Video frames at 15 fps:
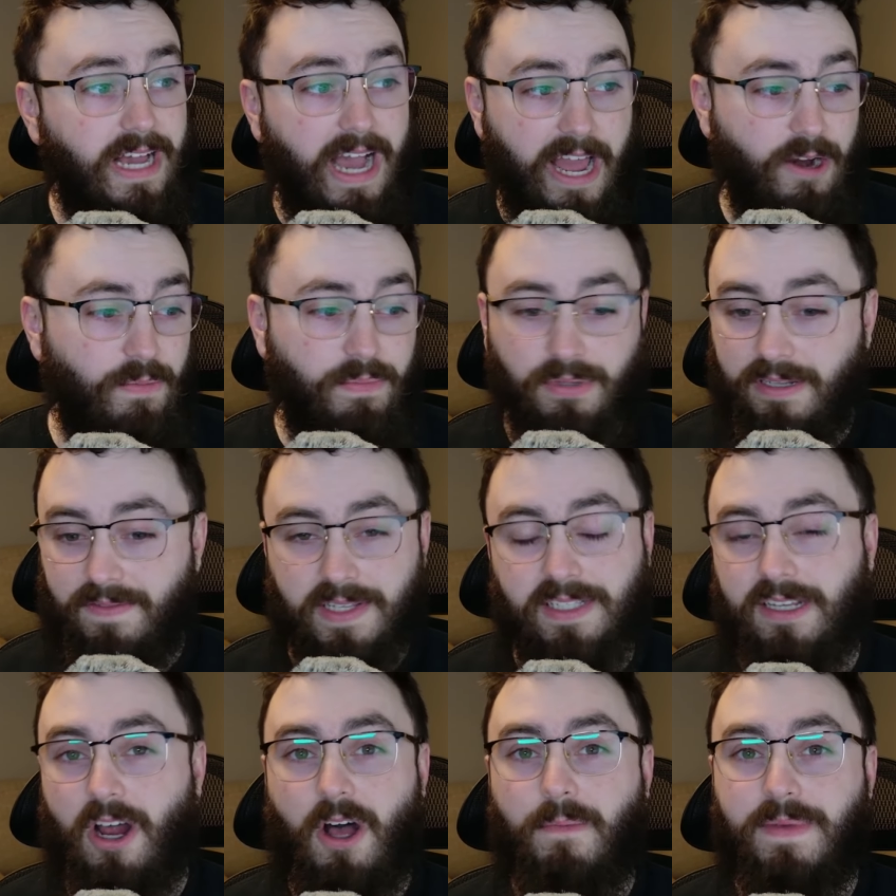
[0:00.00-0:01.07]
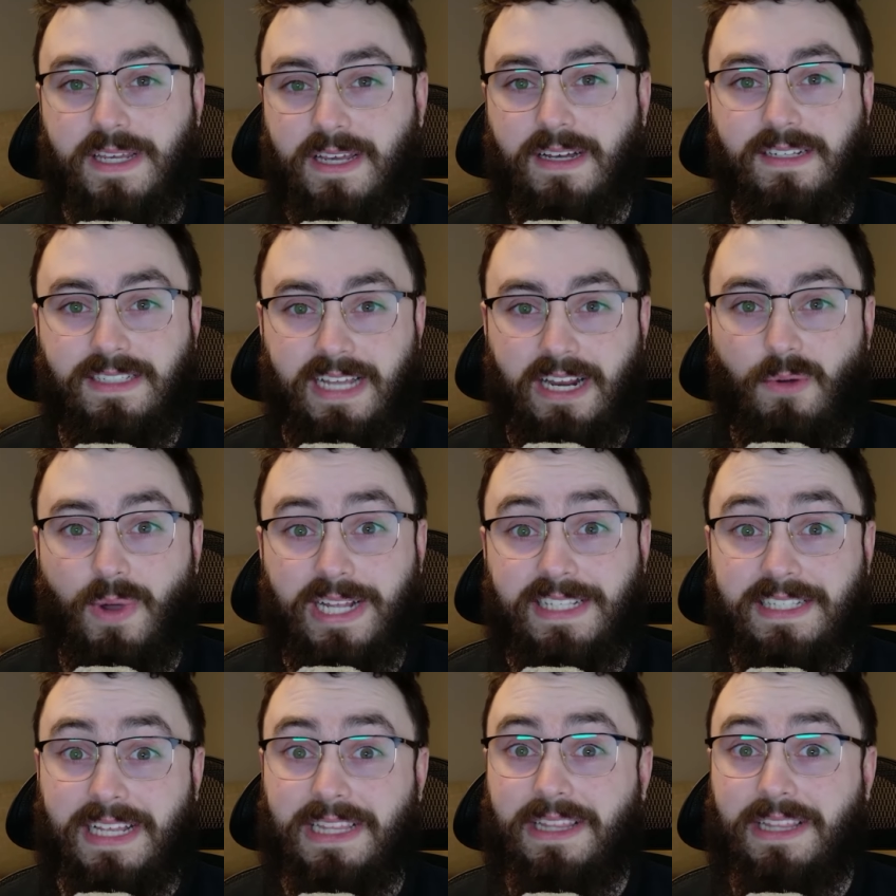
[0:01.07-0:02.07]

I don't believe this at all because Dana White said